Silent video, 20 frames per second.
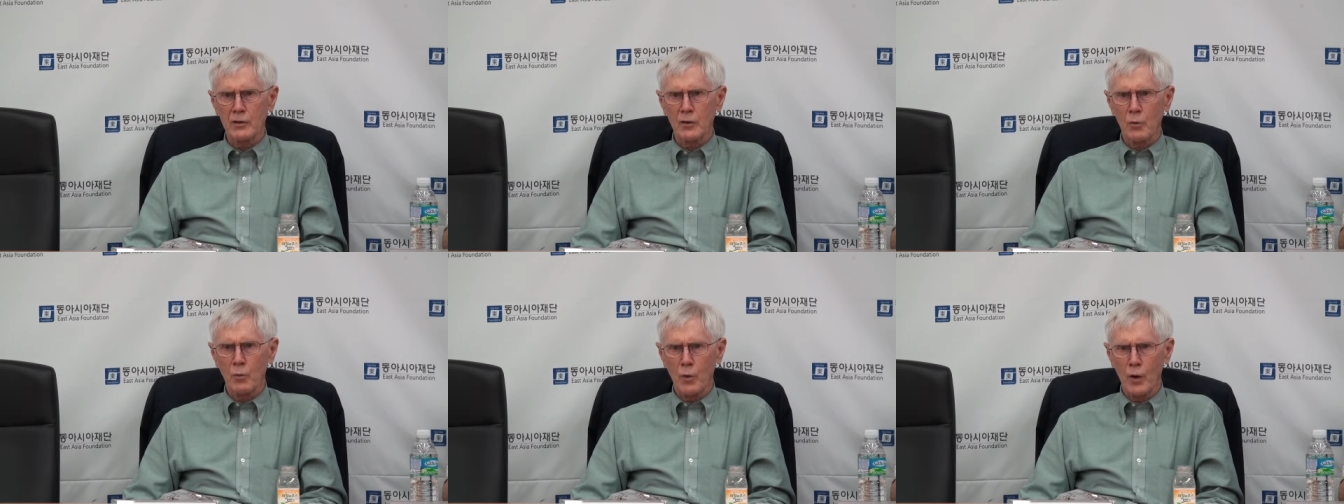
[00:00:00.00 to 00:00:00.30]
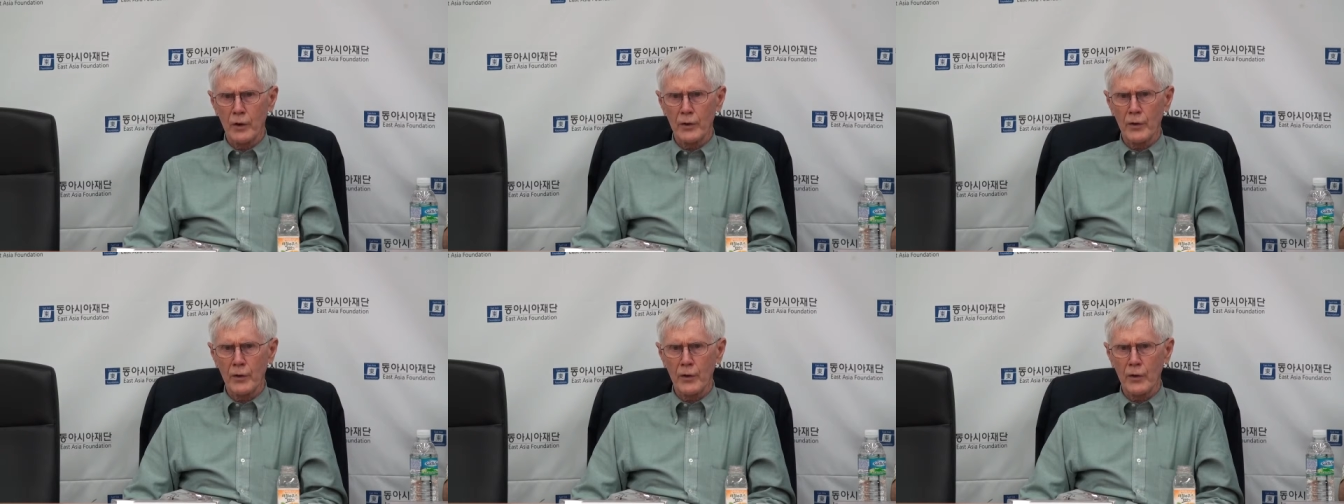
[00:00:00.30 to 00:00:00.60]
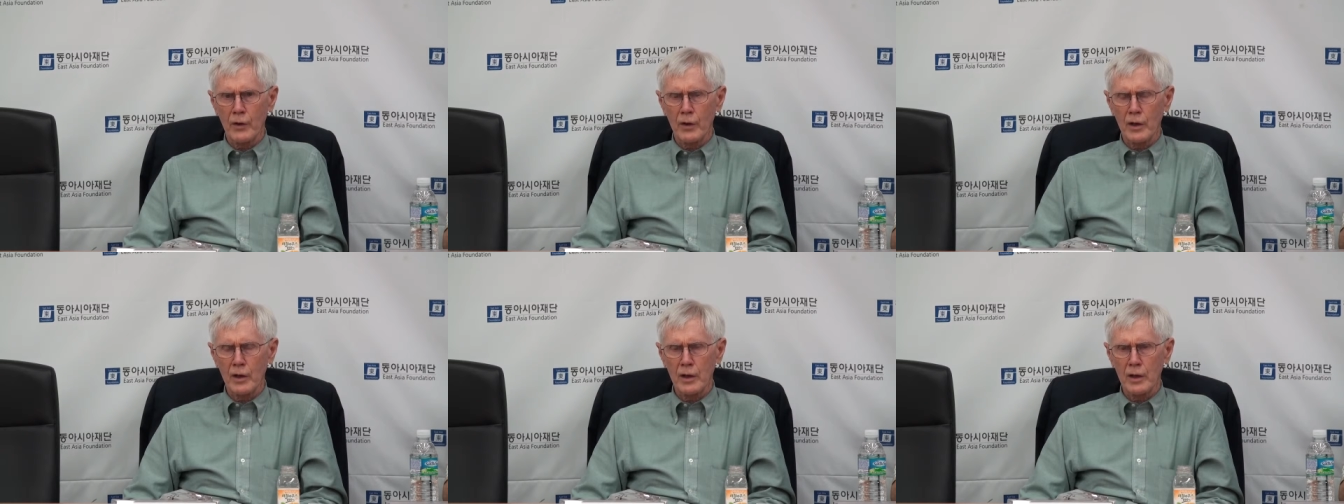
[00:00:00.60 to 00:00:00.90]
to
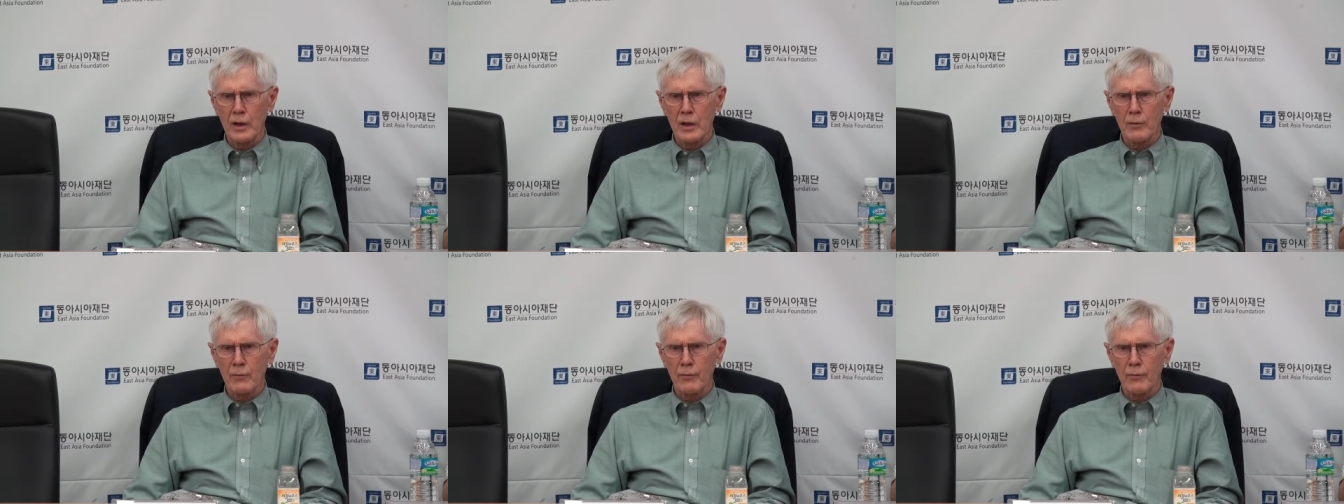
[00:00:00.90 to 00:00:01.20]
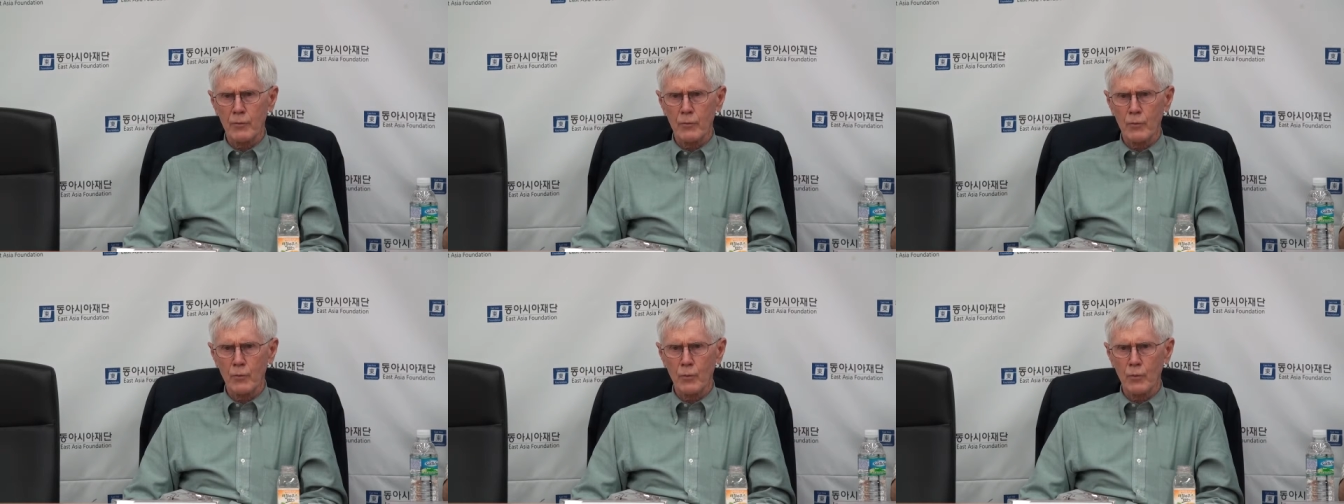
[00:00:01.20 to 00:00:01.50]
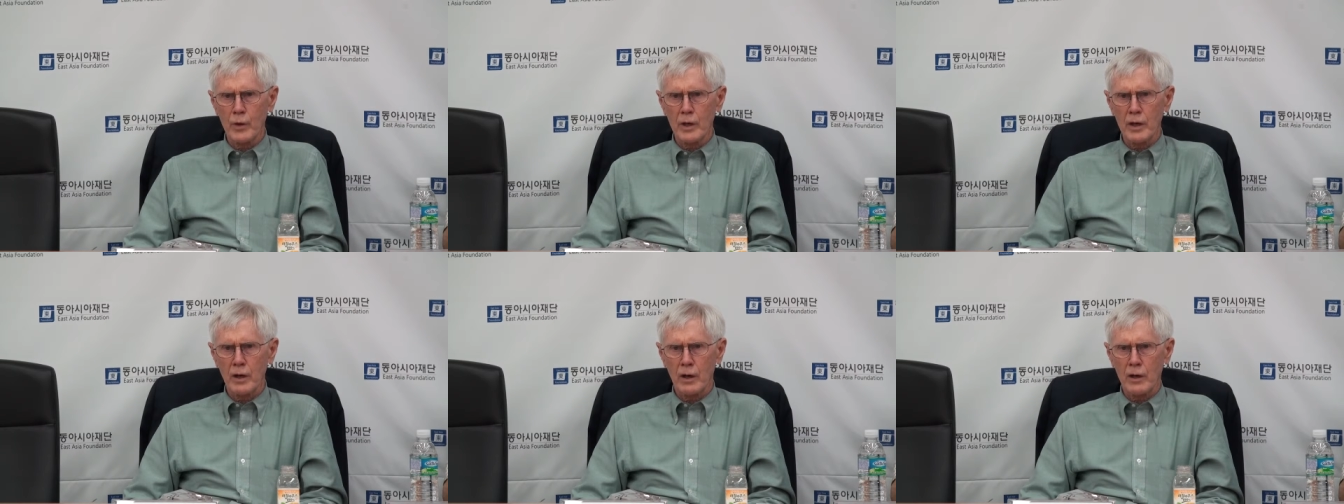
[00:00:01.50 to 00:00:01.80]
wonder if
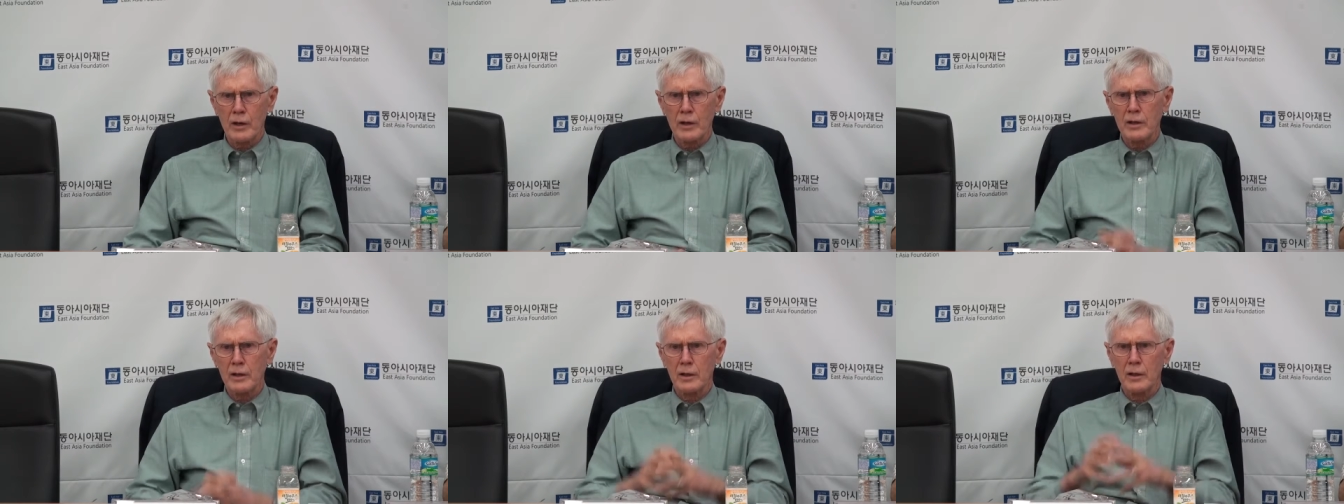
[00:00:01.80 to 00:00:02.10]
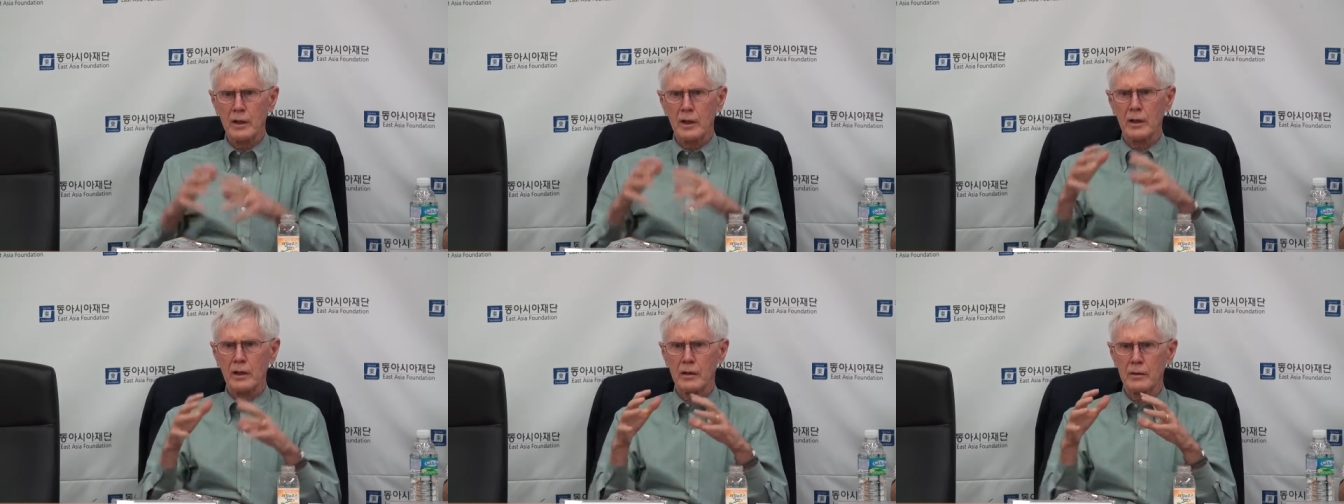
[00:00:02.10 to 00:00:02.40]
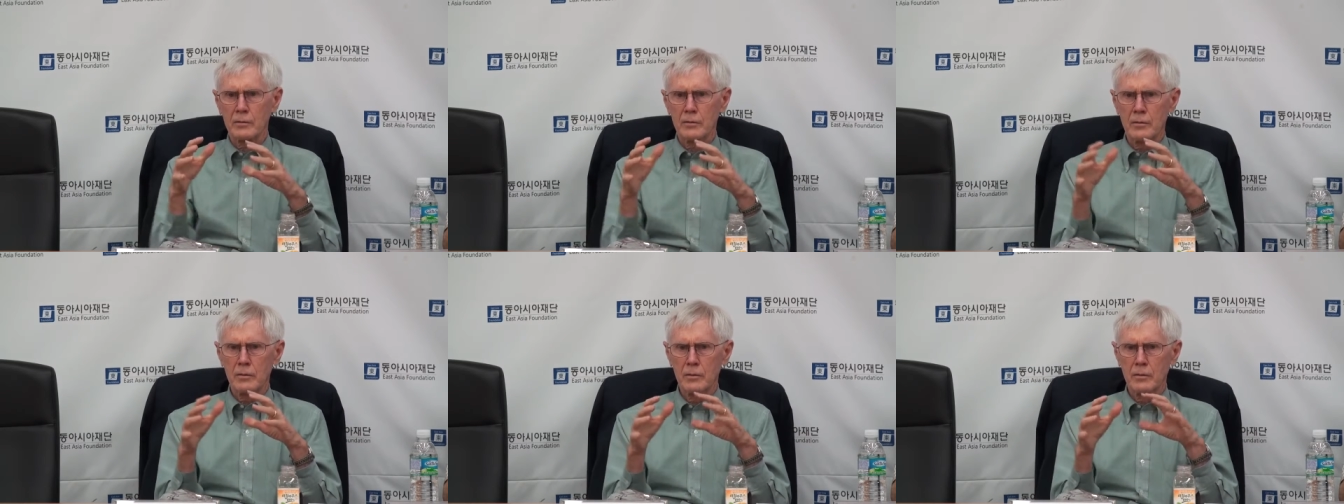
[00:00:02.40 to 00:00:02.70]
we aren't at
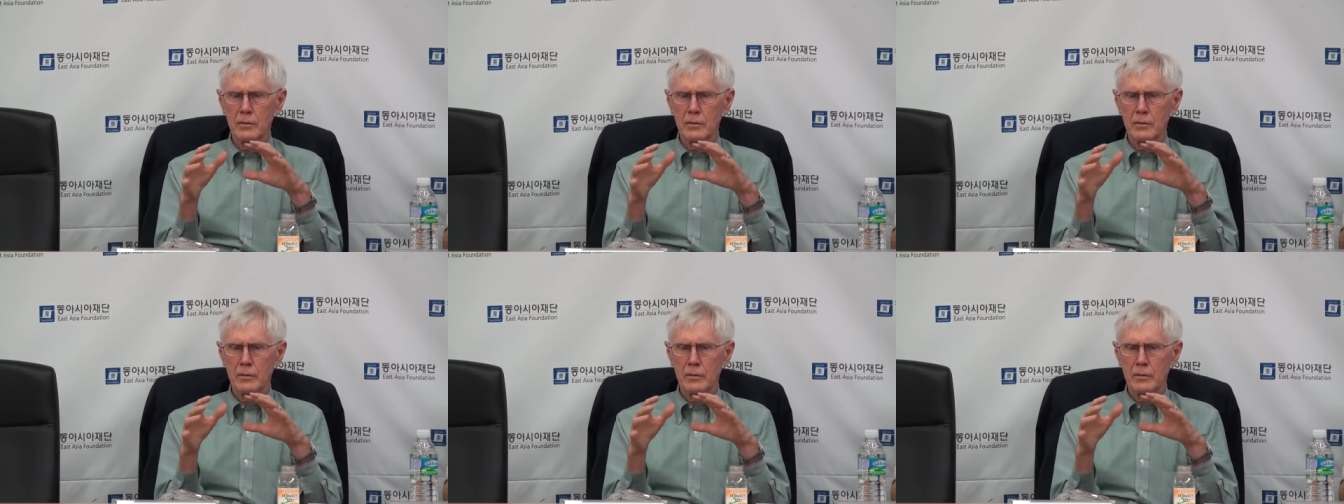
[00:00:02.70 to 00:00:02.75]
a